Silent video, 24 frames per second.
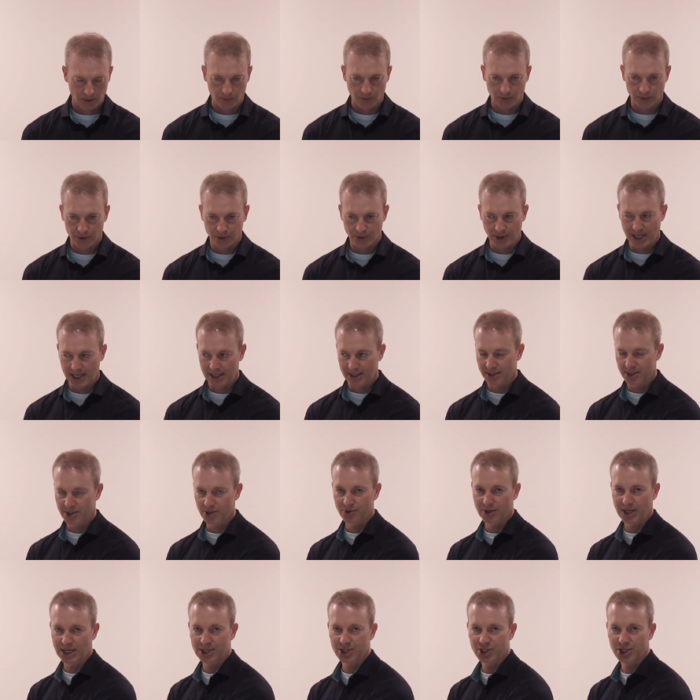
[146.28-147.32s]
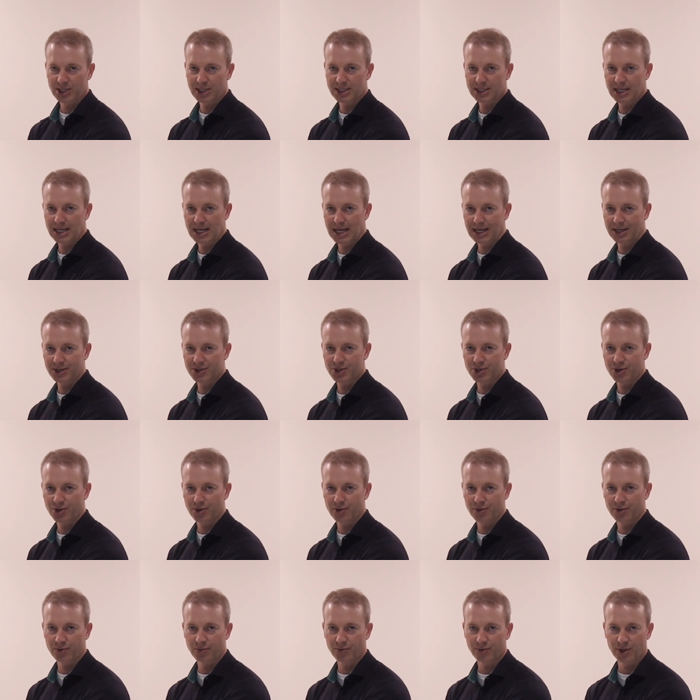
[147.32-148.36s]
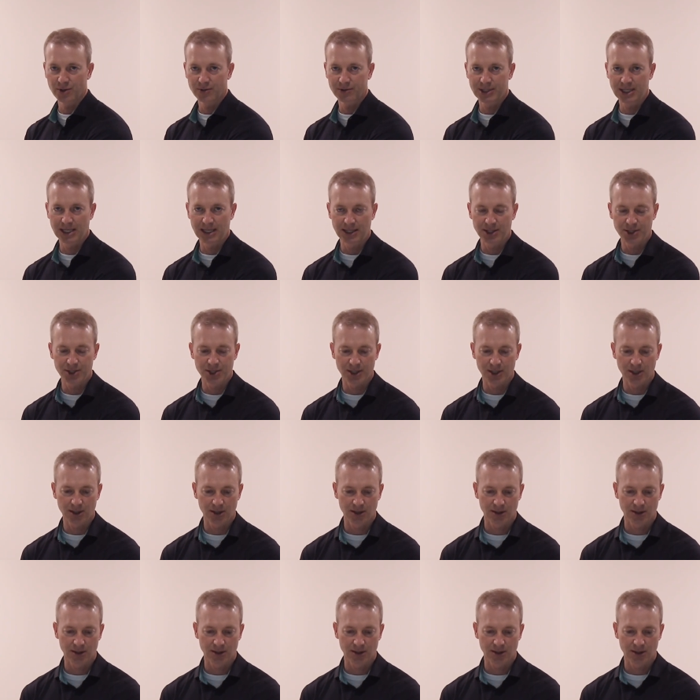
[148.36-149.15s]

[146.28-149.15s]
We're trying to stretch into external rotation.